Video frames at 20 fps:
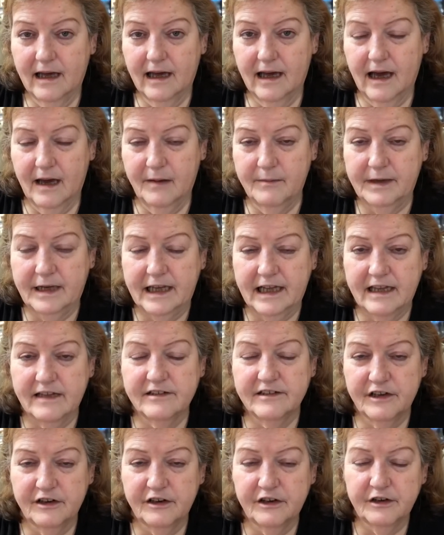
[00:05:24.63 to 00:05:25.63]
I mean, is
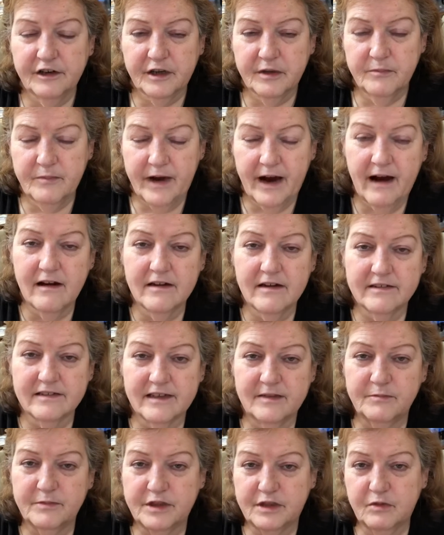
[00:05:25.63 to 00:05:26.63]
there a
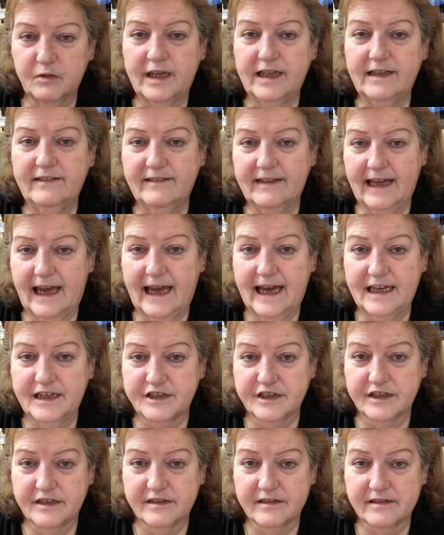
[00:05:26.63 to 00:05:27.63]
comparison between the
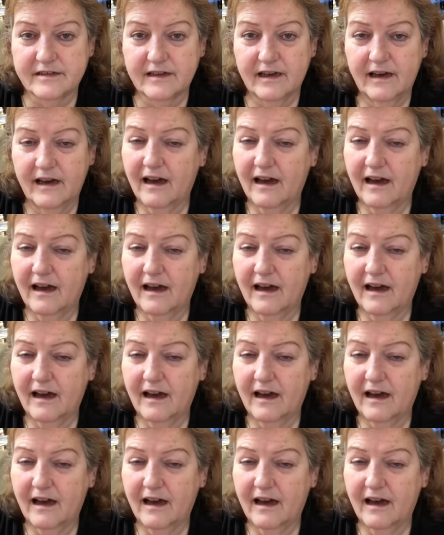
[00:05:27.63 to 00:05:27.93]
ages?